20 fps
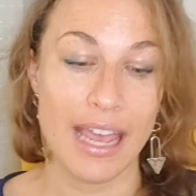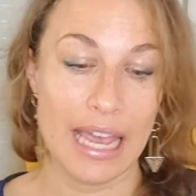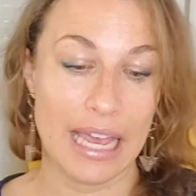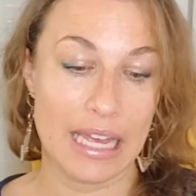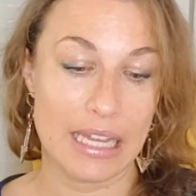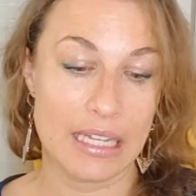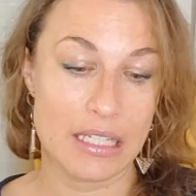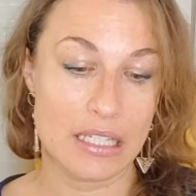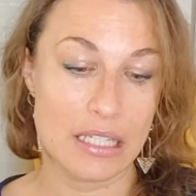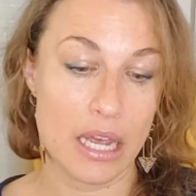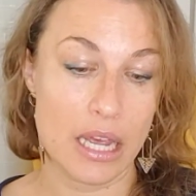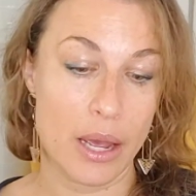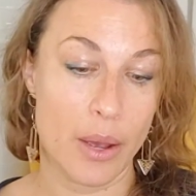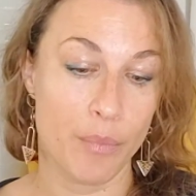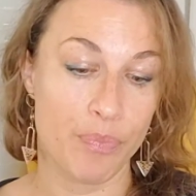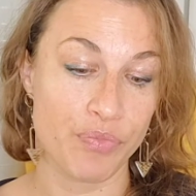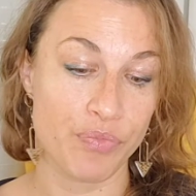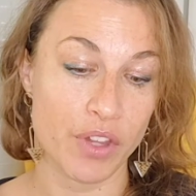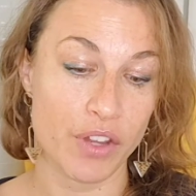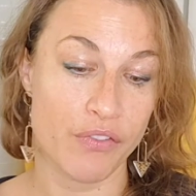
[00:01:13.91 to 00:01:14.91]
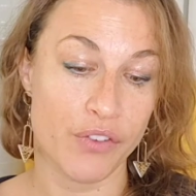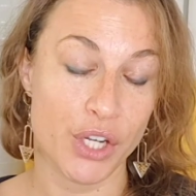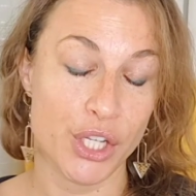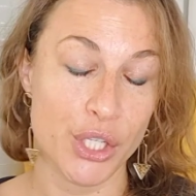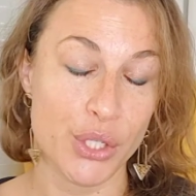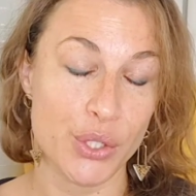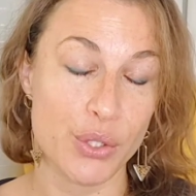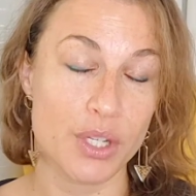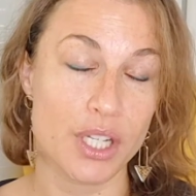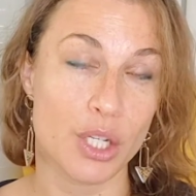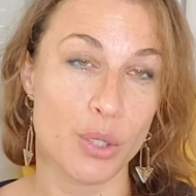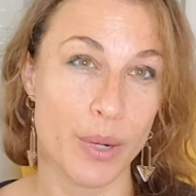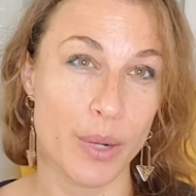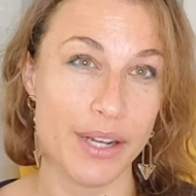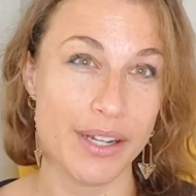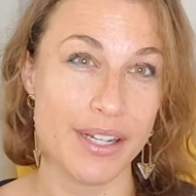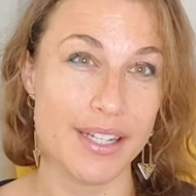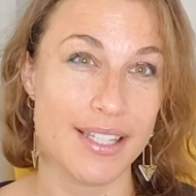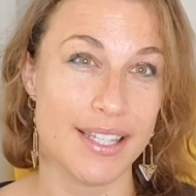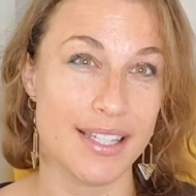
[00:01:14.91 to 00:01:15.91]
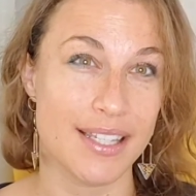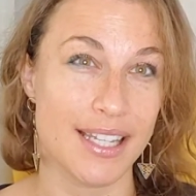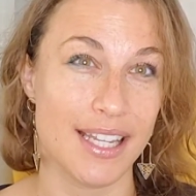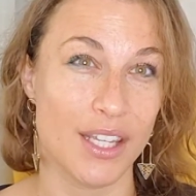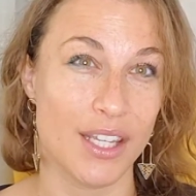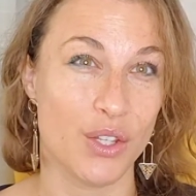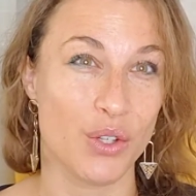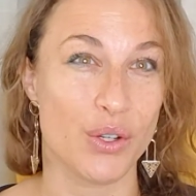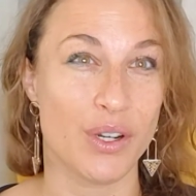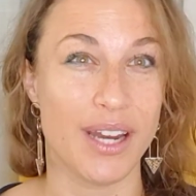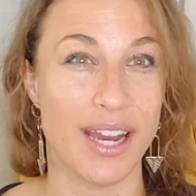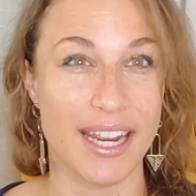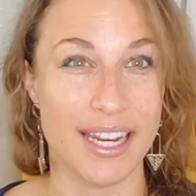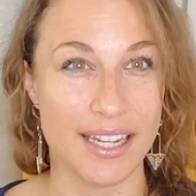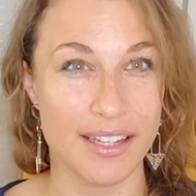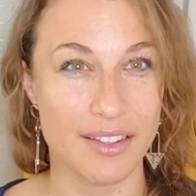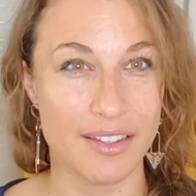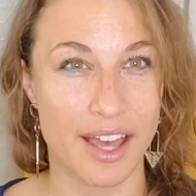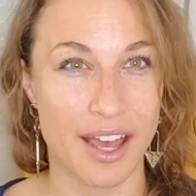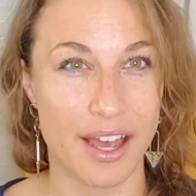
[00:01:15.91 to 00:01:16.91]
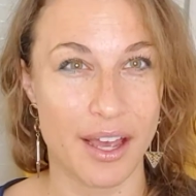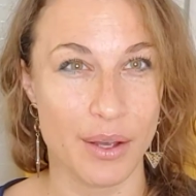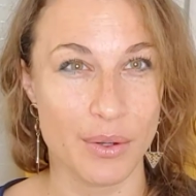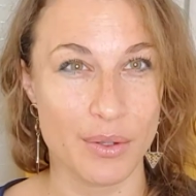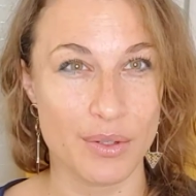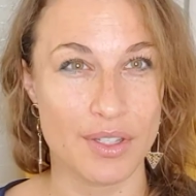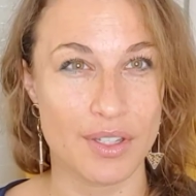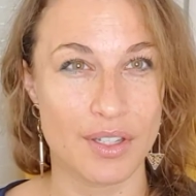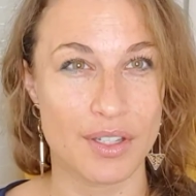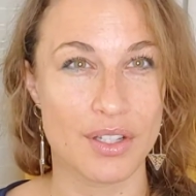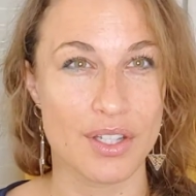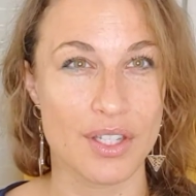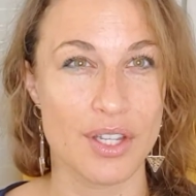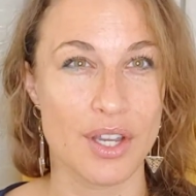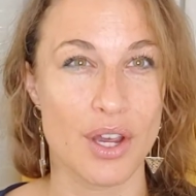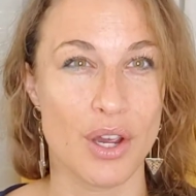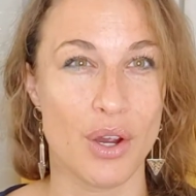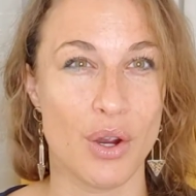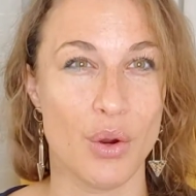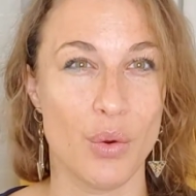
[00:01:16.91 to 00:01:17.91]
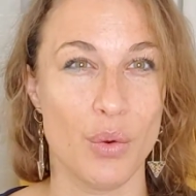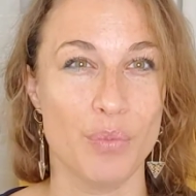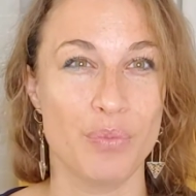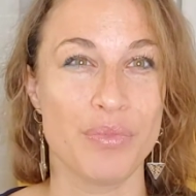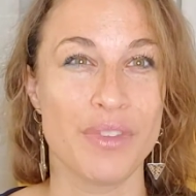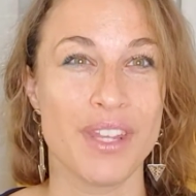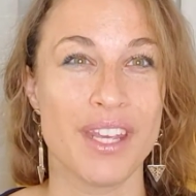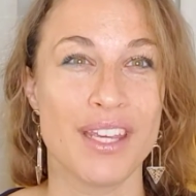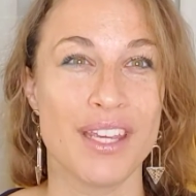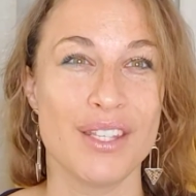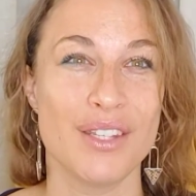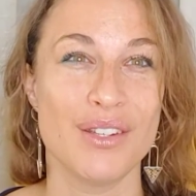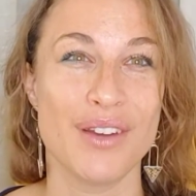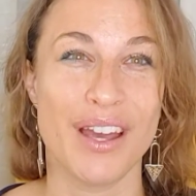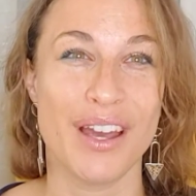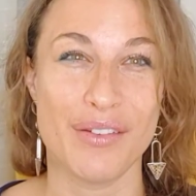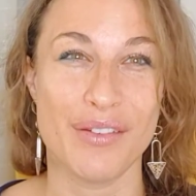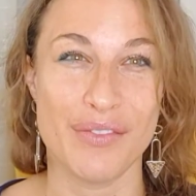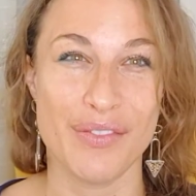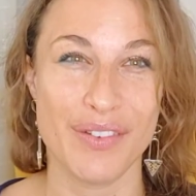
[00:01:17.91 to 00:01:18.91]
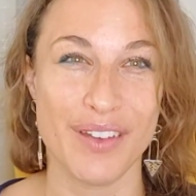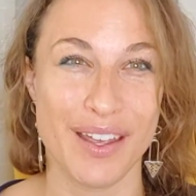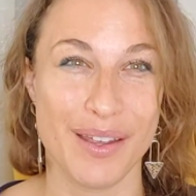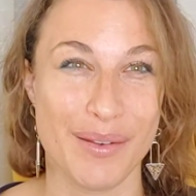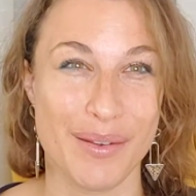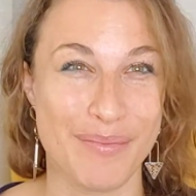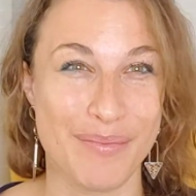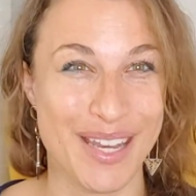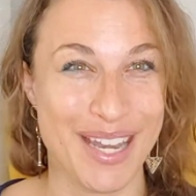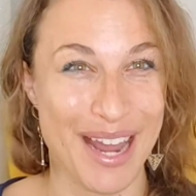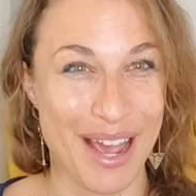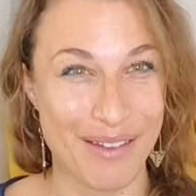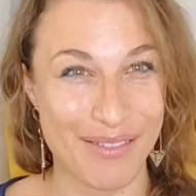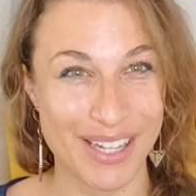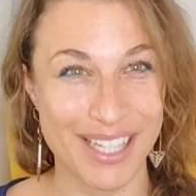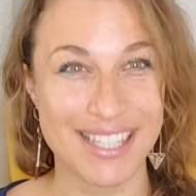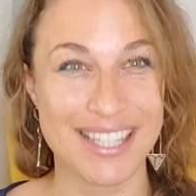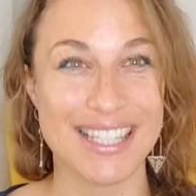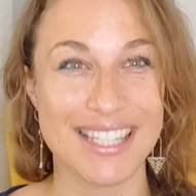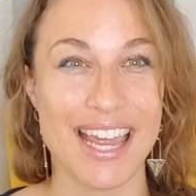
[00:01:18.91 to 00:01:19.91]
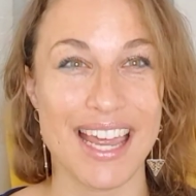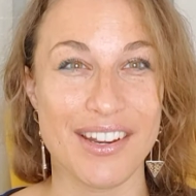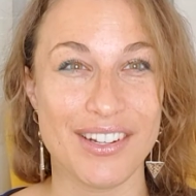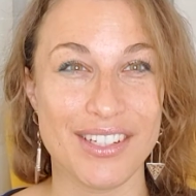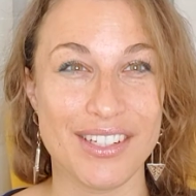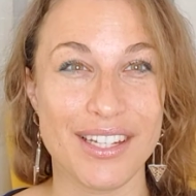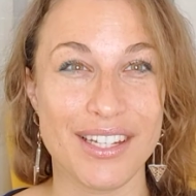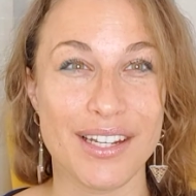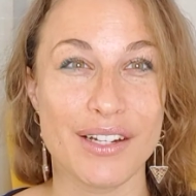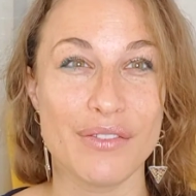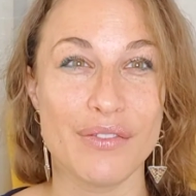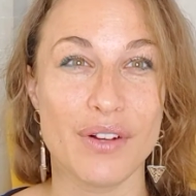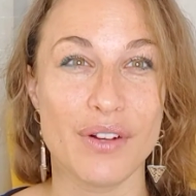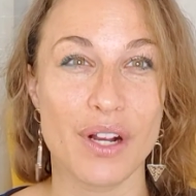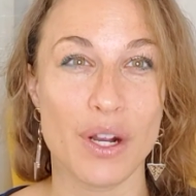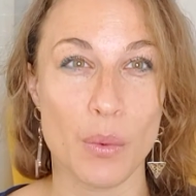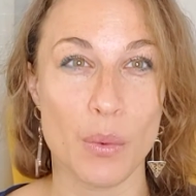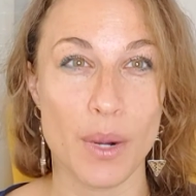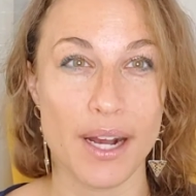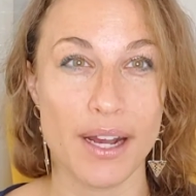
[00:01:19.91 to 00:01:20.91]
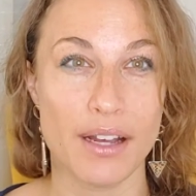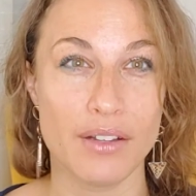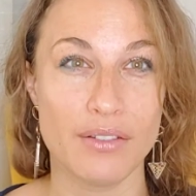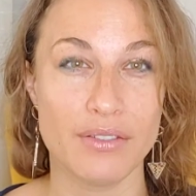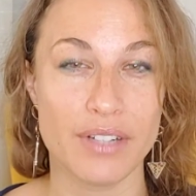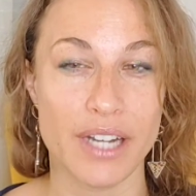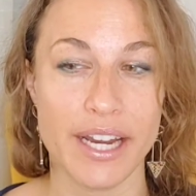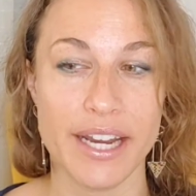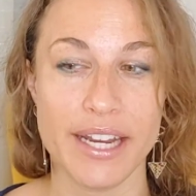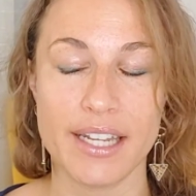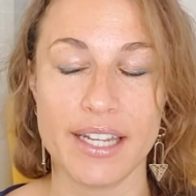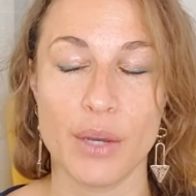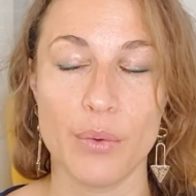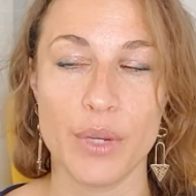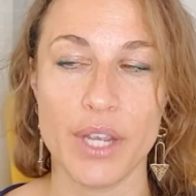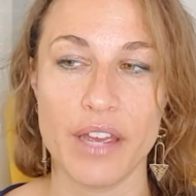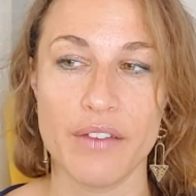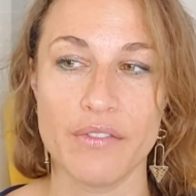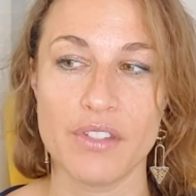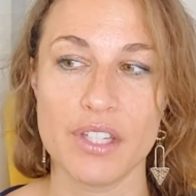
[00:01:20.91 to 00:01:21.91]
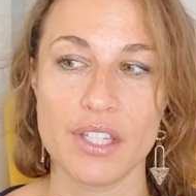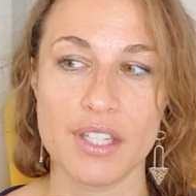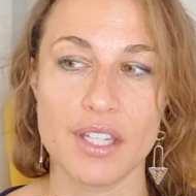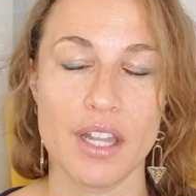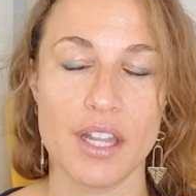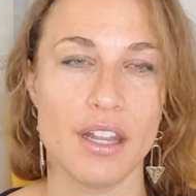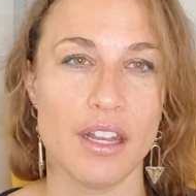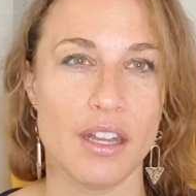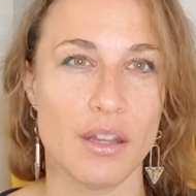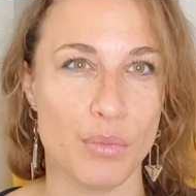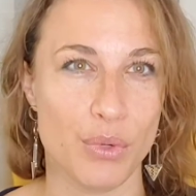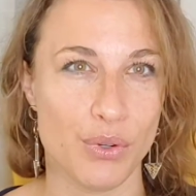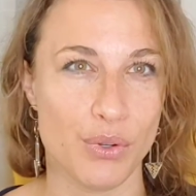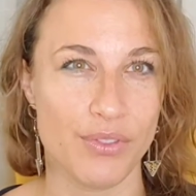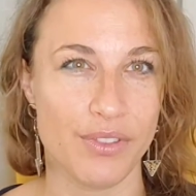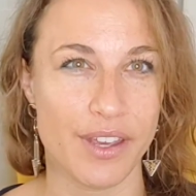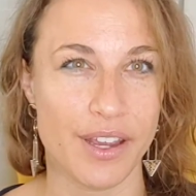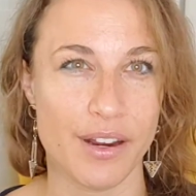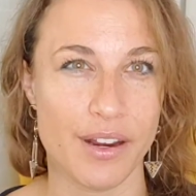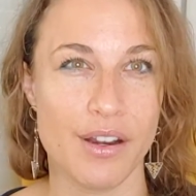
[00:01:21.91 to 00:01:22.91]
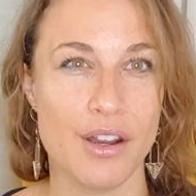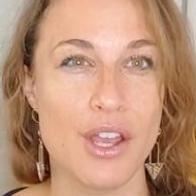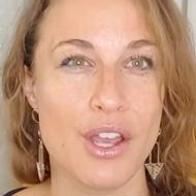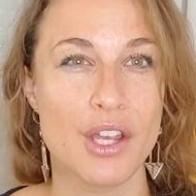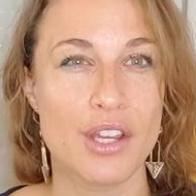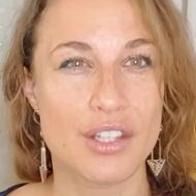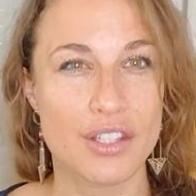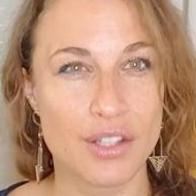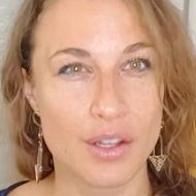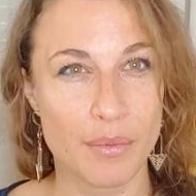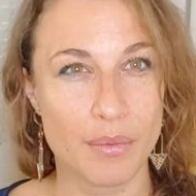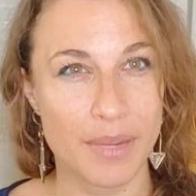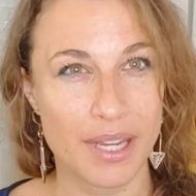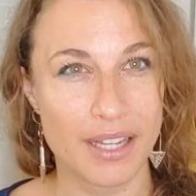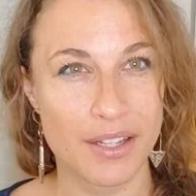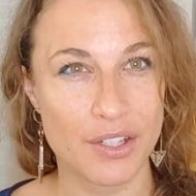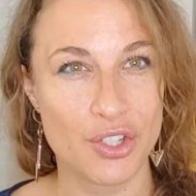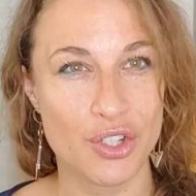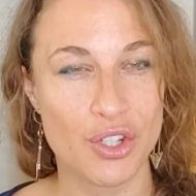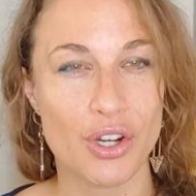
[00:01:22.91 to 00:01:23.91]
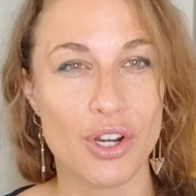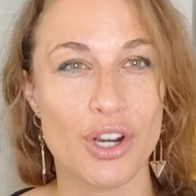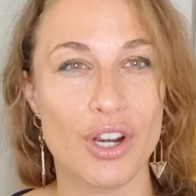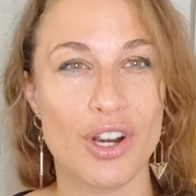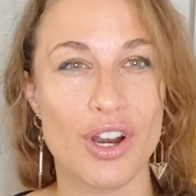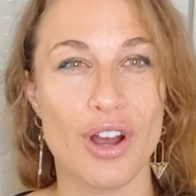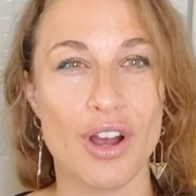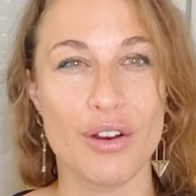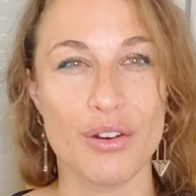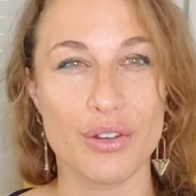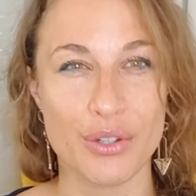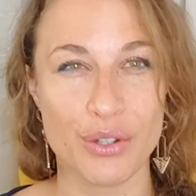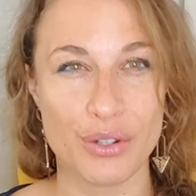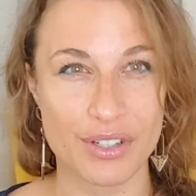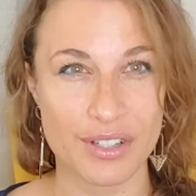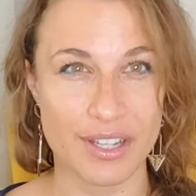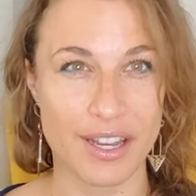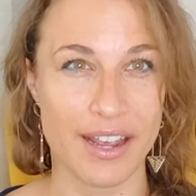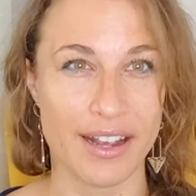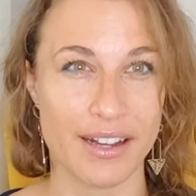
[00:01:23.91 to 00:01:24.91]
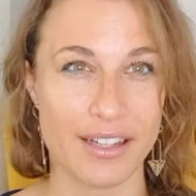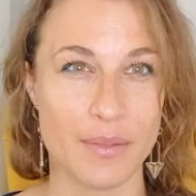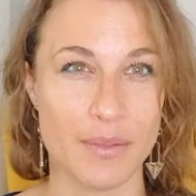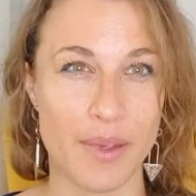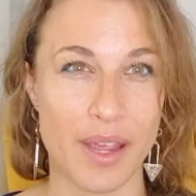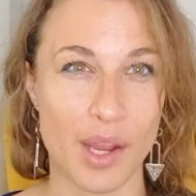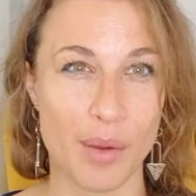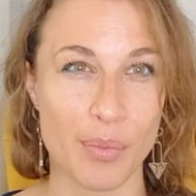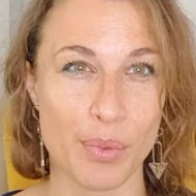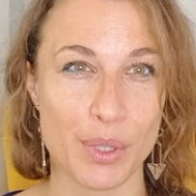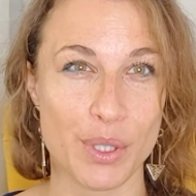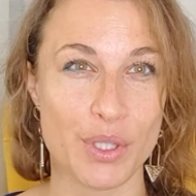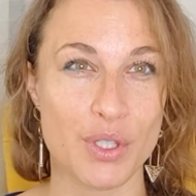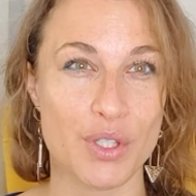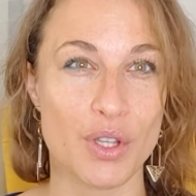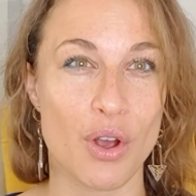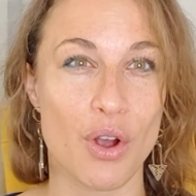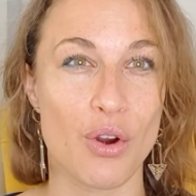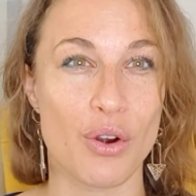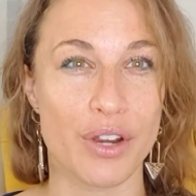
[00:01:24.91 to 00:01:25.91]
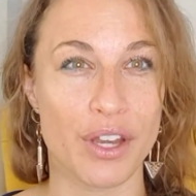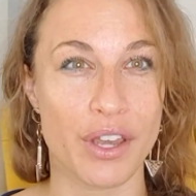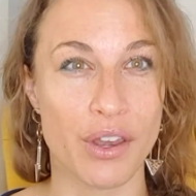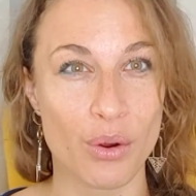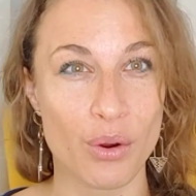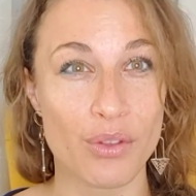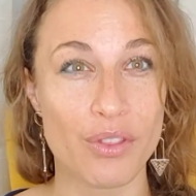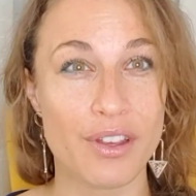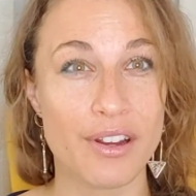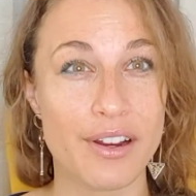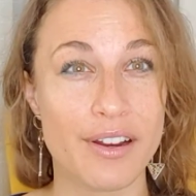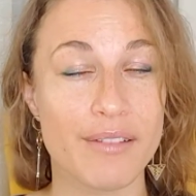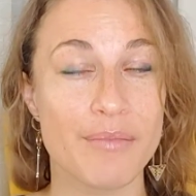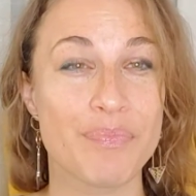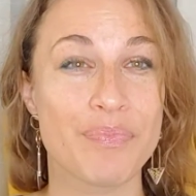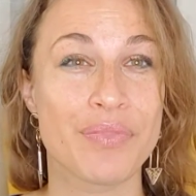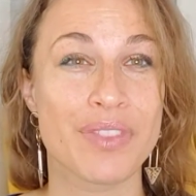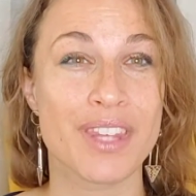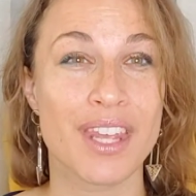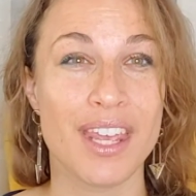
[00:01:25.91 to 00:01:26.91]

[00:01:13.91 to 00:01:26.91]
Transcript: And for you, Aquarius is in your eighth house. So you have been having Saturn there for a while, right? Now we have the sun and the moon there. So make sure all your tax papers are in order.